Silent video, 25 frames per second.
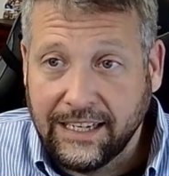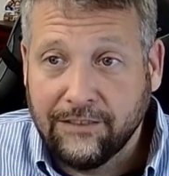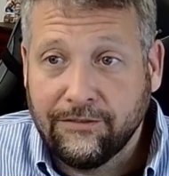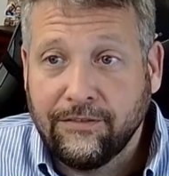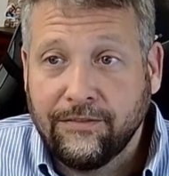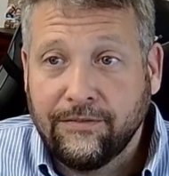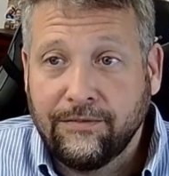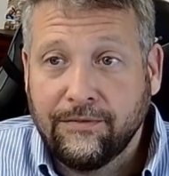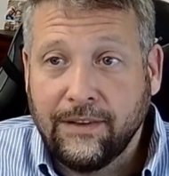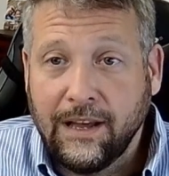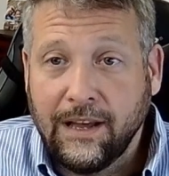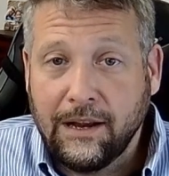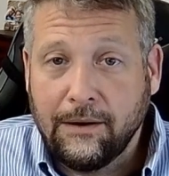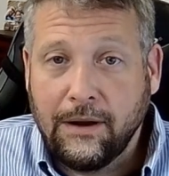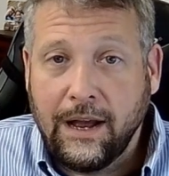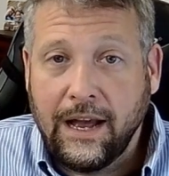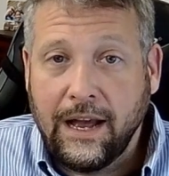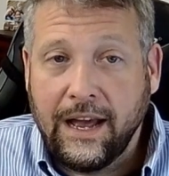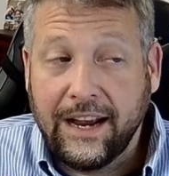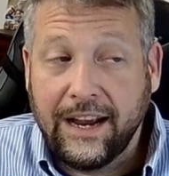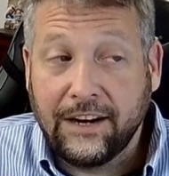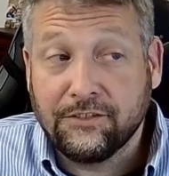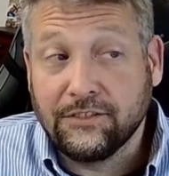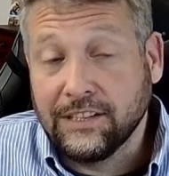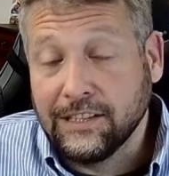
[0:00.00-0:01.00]
If I
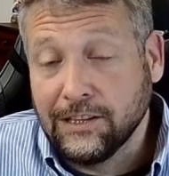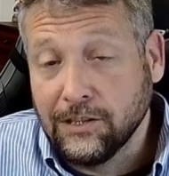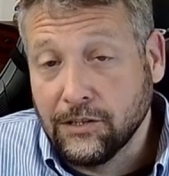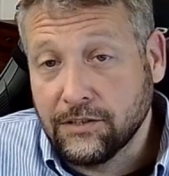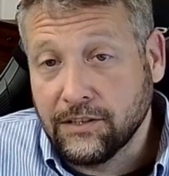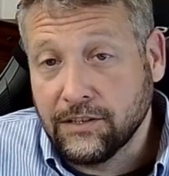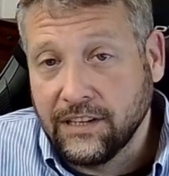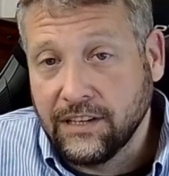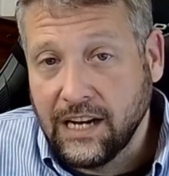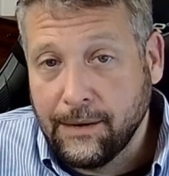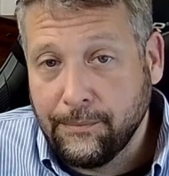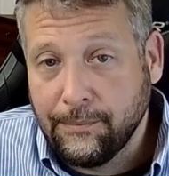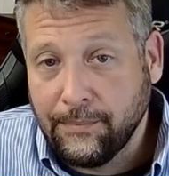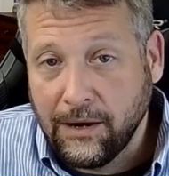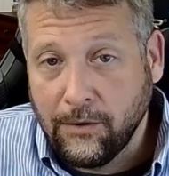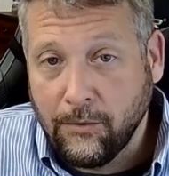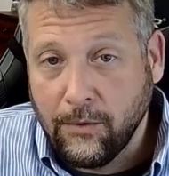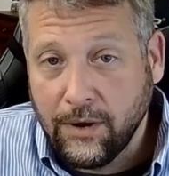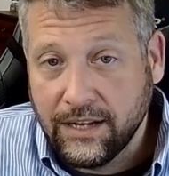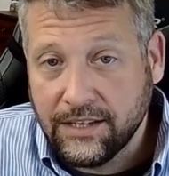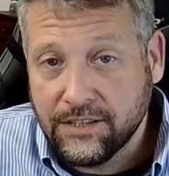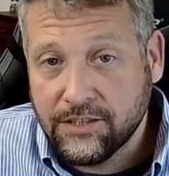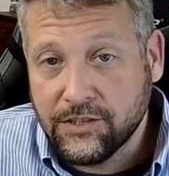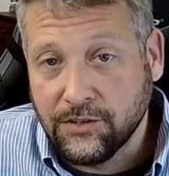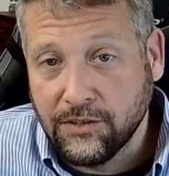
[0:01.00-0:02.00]
actually looked it up, I went